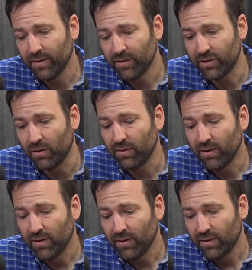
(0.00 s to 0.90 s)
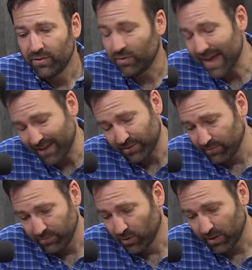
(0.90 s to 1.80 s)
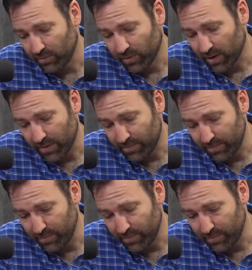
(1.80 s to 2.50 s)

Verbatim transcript: So, so yes, we're we're a,